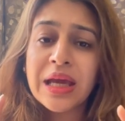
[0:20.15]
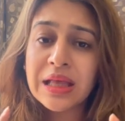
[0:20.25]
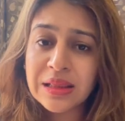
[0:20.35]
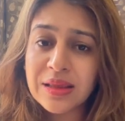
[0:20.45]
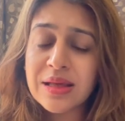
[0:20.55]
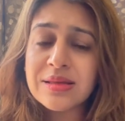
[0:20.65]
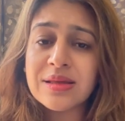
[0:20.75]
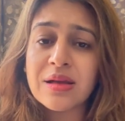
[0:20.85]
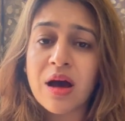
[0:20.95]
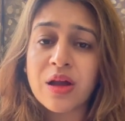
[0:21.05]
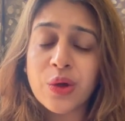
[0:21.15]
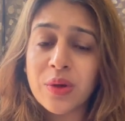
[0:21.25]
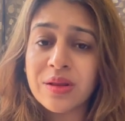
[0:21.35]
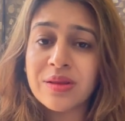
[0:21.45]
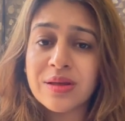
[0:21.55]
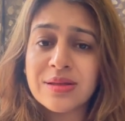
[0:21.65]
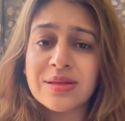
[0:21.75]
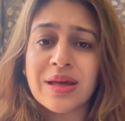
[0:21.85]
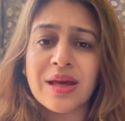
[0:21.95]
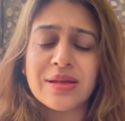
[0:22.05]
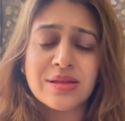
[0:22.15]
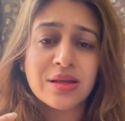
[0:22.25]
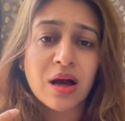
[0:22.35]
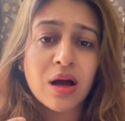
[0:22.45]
In this scenario, in this case,